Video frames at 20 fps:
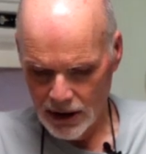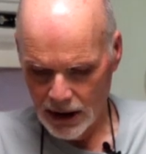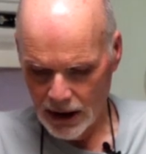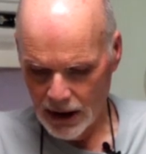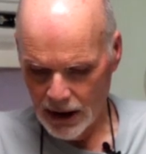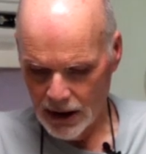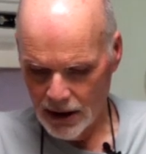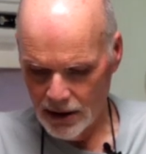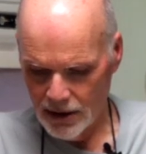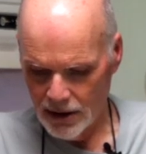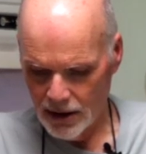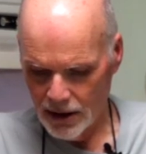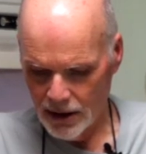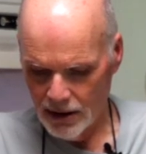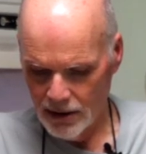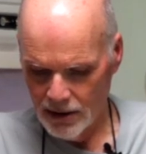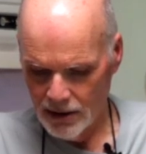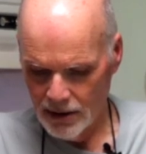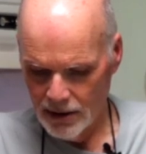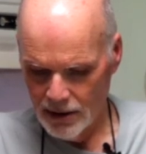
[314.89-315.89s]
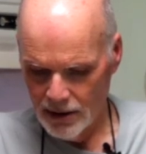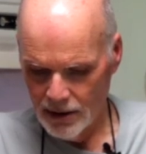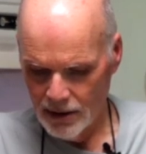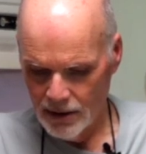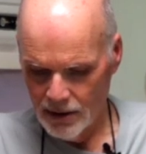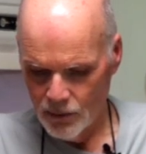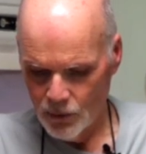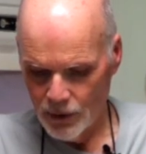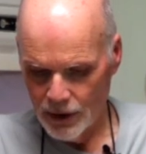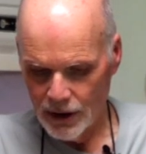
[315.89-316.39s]
And
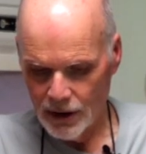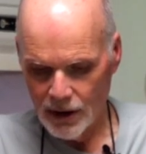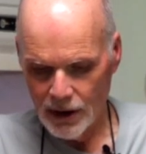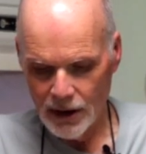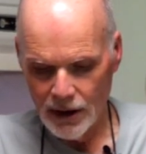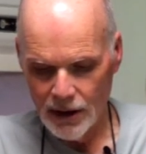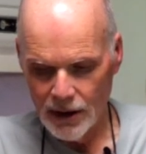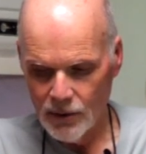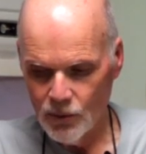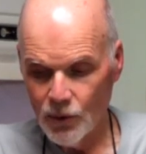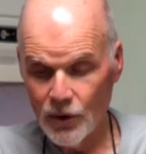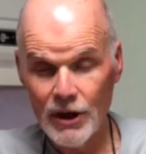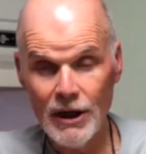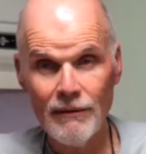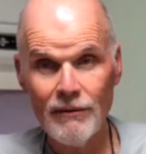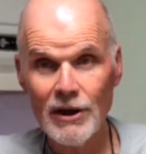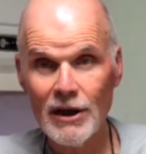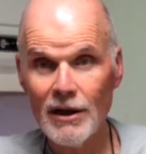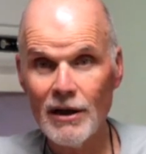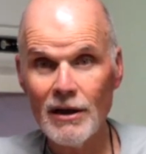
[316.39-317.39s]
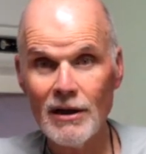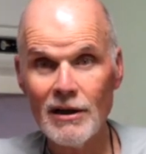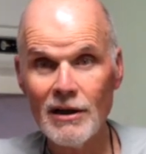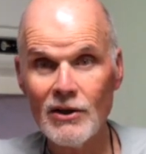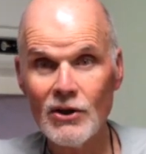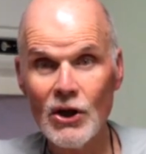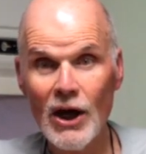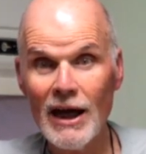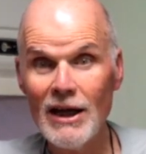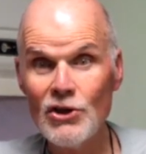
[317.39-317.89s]
we'll give it a
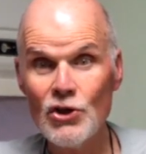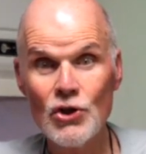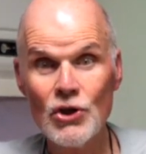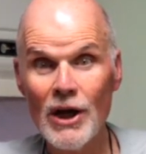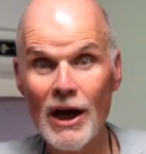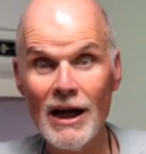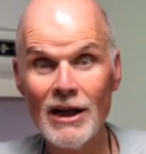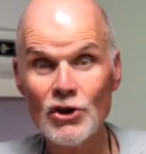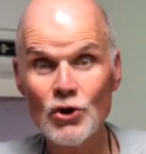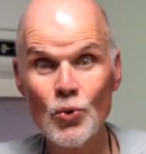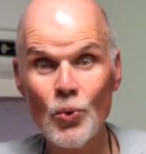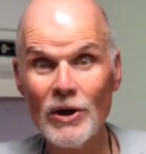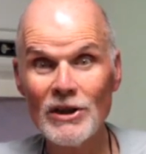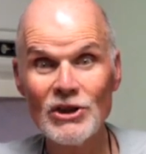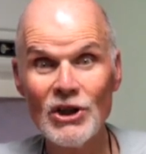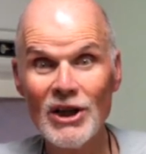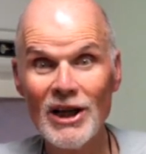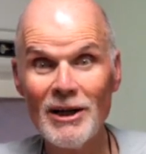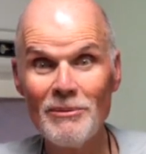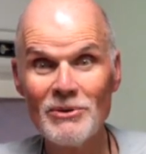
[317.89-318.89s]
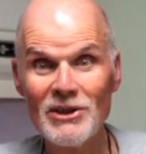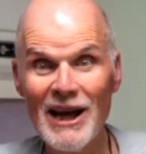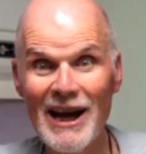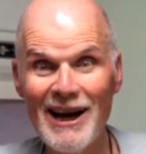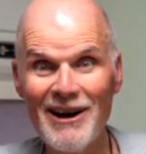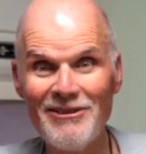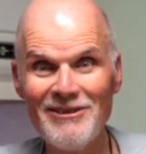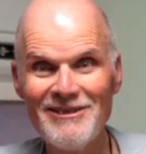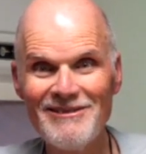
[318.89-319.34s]
taste test once it comes out.